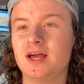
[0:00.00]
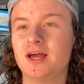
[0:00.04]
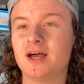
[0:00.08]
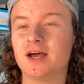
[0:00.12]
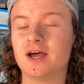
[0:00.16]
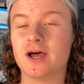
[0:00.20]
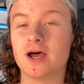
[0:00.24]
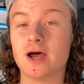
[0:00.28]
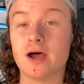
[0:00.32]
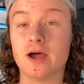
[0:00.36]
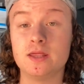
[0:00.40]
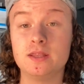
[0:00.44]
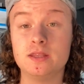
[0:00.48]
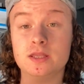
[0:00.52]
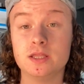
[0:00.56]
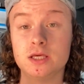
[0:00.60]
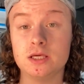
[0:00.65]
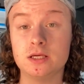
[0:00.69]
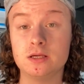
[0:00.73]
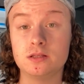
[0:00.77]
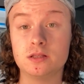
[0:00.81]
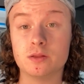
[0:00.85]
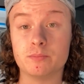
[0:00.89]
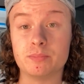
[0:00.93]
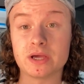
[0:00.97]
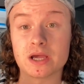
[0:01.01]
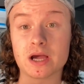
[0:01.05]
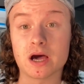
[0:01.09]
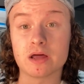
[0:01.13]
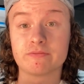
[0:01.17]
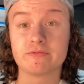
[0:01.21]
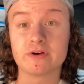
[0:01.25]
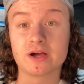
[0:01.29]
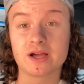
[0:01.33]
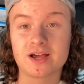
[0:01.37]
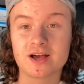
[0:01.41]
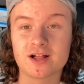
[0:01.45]
uh, in the, the big
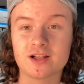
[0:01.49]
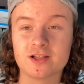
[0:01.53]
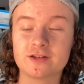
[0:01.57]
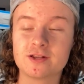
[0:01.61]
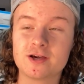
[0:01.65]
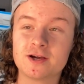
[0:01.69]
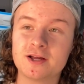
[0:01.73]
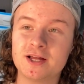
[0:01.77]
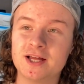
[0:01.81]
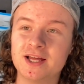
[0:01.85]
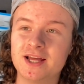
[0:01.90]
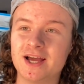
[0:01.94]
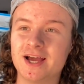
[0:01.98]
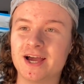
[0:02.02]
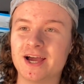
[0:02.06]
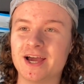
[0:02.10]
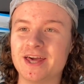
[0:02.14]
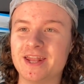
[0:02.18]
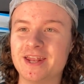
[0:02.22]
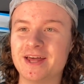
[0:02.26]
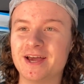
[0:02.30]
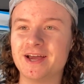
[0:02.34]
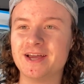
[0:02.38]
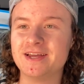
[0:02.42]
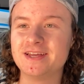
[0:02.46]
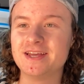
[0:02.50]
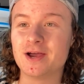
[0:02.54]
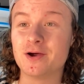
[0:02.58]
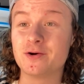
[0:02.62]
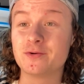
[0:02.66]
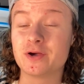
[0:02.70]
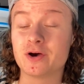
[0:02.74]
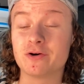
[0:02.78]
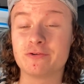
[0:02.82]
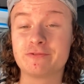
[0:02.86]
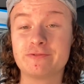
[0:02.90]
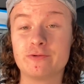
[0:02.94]
advent calendar. And uh, yeah,
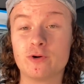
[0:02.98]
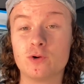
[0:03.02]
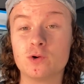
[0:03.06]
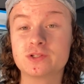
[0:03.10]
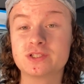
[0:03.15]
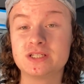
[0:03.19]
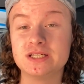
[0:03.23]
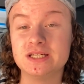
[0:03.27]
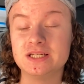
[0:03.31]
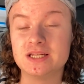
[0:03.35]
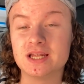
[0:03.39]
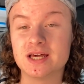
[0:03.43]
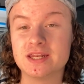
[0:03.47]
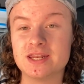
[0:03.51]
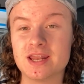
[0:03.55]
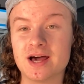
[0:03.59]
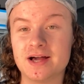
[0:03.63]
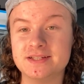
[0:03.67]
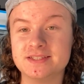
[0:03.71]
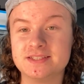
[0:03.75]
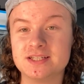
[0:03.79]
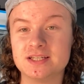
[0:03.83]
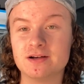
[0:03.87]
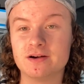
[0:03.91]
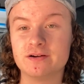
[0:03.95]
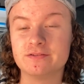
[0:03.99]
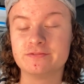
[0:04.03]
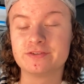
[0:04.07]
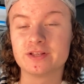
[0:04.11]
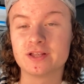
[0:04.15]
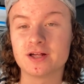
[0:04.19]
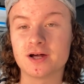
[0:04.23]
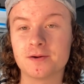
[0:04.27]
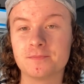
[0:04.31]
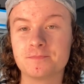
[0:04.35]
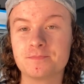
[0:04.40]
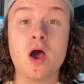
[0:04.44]
we got fourteen ninety-nine for
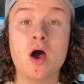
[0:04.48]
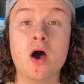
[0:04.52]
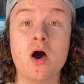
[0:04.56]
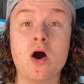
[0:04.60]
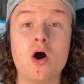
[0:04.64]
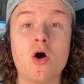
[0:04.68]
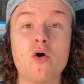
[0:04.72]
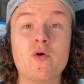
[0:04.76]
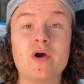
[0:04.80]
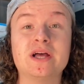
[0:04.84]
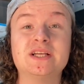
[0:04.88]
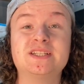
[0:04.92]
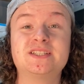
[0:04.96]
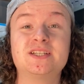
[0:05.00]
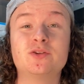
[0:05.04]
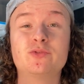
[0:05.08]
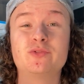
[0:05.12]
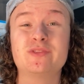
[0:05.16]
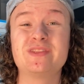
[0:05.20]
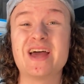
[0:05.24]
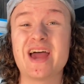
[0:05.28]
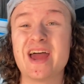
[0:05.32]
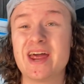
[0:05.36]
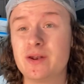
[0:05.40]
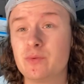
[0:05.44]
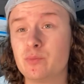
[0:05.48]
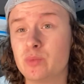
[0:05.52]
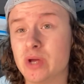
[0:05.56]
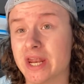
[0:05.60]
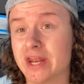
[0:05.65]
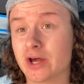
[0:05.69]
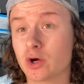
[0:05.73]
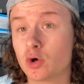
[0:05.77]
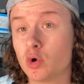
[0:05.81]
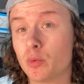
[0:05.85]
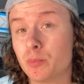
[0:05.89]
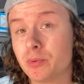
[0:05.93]
that. Alright, so then we had
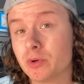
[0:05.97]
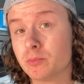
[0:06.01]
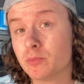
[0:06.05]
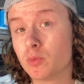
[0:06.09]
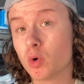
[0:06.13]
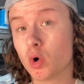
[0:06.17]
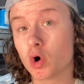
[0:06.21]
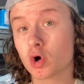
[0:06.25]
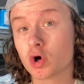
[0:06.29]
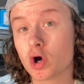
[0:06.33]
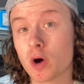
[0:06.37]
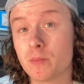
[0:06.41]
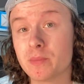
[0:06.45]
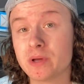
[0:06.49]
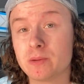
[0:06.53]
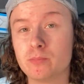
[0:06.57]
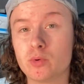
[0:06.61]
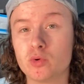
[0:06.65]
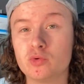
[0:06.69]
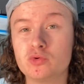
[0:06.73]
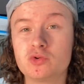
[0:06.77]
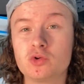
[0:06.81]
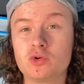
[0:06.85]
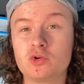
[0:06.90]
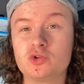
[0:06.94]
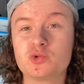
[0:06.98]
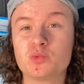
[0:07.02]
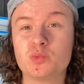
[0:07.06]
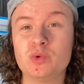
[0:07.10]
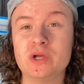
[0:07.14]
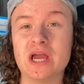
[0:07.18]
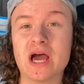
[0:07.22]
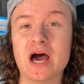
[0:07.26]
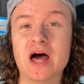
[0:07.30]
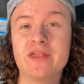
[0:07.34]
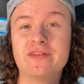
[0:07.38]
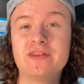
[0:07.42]
a couple more comic bundles.
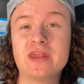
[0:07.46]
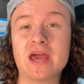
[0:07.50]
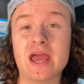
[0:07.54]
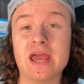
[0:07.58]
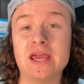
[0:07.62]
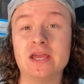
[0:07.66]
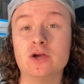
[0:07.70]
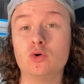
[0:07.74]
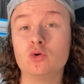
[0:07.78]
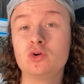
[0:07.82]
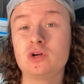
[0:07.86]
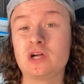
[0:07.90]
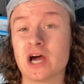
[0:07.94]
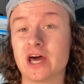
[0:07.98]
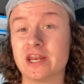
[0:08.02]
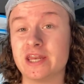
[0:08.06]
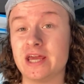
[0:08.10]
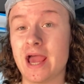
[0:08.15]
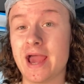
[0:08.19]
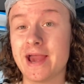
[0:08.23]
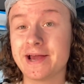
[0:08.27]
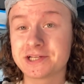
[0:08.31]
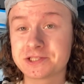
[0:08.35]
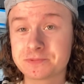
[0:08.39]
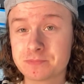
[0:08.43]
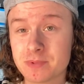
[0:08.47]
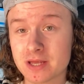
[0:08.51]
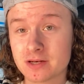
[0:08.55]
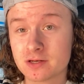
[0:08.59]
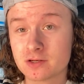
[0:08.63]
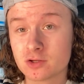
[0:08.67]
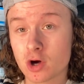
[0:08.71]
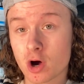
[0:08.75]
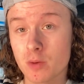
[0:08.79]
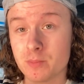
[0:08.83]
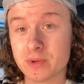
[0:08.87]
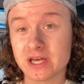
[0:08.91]
We had a Uncanny X-Men,
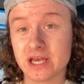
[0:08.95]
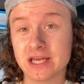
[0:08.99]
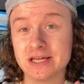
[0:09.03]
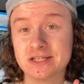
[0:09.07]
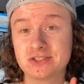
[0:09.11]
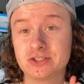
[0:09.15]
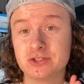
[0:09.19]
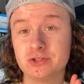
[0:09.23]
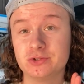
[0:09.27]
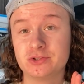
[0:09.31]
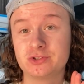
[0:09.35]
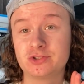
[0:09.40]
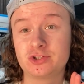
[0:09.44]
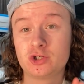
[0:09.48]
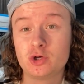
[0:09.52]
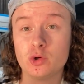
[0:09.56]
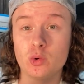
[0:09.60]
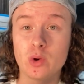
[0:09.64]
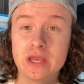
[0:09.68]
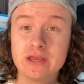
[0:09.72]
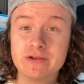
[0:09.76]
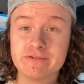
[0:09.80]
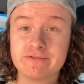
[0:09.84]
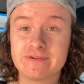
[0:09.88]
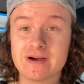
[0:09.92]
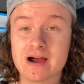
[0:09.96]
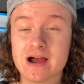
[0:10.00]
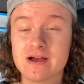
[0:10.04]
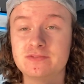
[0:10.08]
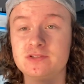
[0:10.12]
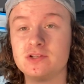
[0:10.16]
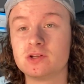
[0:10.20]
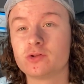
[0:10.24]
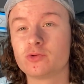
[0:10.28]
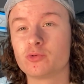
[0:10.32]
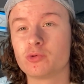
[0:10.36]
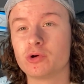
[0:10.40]
comic issues two eighty-five
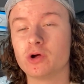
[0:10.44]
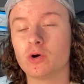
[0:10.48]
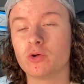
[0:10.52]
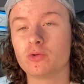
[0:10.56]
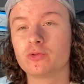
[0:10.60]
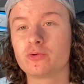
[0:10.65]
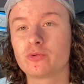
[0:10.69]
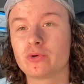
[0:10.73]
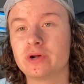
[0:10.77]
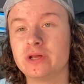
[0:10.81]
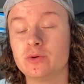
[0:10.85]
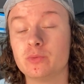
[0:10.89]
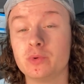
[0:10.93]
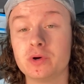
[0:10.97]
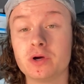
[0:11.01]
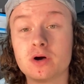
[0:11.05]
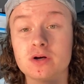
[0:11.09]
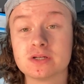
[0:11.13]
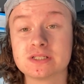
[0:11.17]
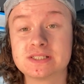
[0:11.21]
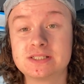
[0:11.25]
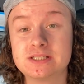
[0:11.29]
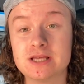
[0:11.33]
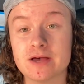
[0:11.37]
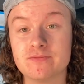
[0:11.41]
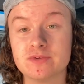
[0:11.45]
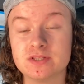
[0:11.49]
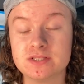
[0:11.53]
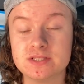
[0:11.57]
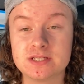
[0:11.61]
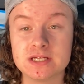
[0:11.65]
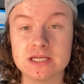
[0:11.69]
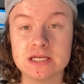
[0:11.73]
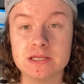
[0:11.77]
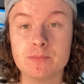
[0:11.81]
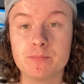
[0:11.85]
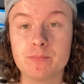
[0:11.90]
to three oh three. We got
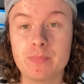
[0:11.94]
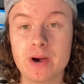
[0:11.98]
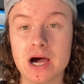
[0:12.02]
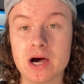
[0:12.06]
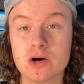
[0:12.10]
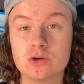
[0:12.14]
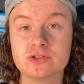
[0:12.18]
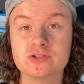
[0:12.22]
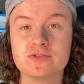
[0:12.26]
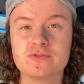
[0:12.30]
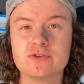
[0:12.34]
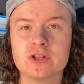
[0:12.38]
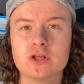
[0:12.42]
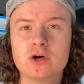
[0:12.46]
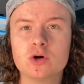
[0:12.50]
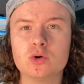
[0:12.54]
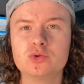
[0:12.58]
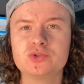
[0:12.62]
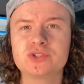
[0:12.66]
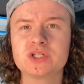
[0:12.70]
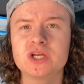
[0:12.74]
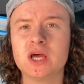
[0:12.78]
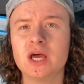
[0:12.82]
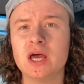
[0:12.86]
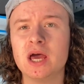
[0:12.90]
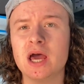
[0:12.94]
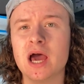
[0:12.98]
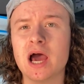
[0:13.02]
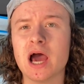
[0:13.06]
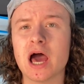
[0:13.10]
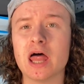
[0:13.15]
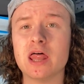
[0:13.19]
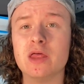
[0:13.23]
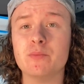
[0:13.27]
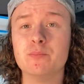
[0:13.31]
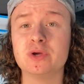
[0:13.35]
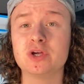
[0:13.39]
seventeen pounds for those.
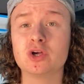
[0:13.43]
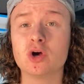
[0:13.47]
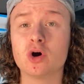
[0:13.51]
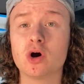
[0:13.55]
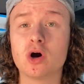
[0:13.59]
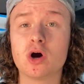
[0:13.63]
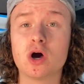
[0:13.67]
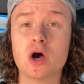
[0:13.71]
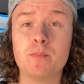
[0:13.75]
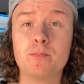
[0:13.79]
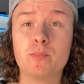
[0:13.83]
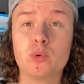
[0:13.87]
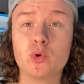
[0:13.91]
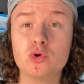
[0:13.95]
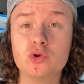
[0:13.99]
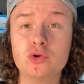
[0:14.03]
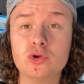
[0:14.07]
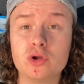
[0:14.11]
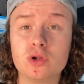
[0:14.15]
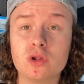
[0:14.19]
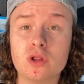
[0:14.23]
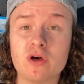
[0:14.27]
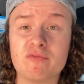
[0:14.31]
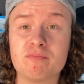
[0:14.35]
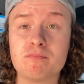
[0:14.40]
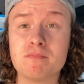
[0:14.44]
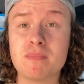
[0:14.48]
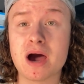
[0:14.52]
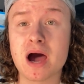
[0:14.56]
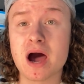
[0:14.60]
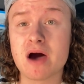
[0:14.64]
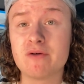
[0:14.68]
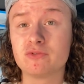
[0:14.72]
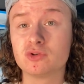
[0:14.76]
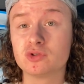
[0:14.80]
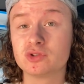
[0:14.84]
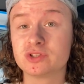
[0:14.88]
And then we got a bundle of
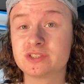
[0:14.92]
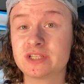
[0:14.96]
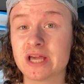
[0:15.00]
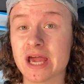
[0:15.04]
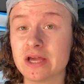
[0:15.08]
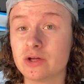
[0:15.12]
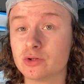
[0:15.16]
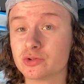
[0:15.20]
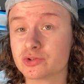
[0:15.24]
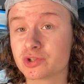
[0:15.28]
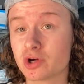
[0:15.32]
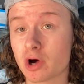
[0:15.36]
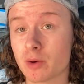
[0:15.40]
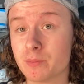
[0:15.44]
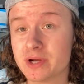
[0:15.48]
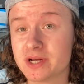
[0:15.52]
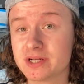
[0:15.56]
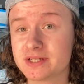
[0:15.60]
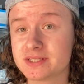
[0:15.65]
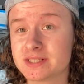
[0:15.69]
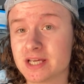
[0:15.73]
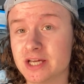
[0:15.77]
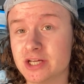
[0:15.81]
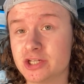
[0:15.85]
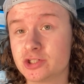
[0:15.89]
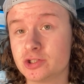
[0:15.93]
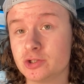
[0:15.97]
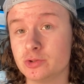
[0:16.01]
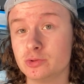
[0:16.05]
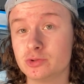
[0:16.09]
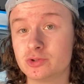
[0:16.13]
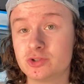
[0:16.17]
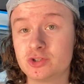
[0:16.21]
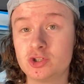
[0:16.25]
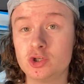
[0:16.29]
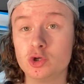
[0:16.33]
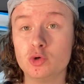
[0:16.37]
Marvel Tales comics,
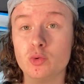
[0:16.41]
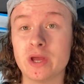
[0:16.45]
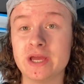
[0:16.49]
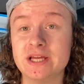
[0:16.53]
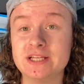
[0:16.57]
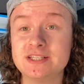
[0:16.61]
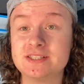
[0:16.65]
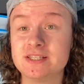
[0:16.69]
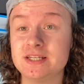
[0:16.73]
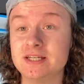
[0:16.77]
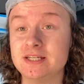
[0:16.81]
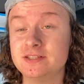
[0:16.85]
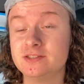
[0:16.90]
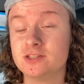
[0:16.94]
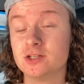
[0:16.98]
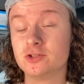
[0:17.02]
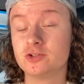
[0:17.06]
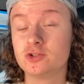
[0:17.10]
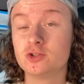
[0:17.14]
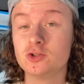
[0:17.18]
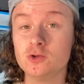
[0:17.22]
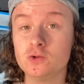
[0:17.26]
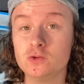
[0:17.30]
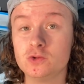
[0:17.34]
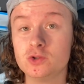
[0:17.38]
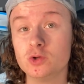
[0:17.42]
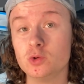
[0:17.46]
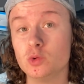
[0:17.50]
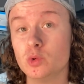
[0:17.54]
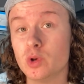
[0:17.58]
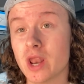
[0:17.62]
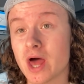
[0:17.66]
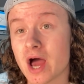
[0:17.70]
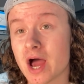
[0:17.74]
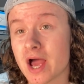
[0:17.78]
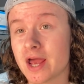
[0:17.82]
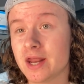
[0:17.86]
issues two eighteen to two
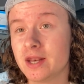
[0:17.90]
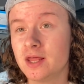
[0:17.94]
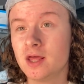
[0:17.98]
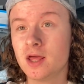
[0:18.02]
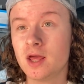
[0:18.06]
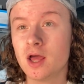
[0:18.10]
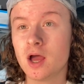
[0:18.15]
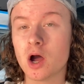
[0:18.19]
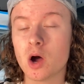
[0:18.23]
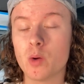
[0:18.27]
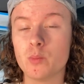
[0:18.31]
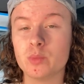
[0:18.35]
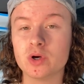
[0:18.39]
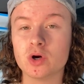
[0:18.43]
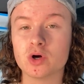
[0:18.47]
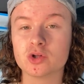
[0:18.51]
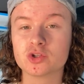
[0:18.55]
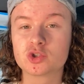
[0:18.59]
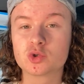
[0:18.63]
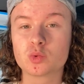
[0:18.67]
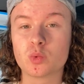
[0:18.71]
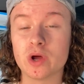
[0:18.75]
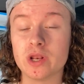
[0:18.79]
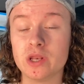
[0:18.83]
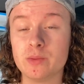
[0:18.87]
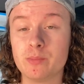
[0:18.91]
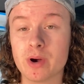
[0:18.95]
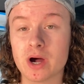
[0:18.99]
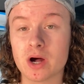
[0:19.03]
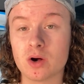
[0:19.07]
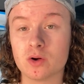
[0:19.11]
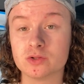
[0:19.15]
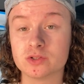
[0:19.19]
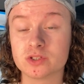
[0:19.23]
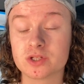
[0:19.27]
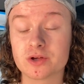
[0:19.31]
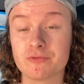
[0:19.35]
twenty-nine. And we got twenty
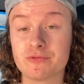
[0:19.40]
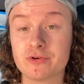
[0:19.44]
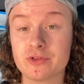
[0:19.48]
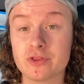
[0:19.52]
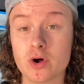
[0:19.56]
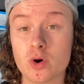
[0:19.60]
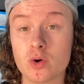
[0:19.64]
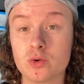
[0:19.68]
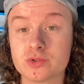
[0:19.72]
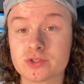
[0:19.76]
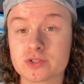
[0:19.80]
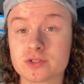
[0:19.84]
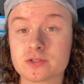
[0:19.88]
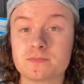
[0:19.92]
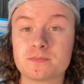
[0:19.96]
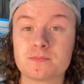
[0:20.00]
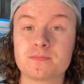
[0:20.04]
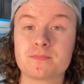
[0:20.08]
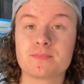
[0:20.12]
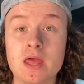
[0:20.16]
pounds for those.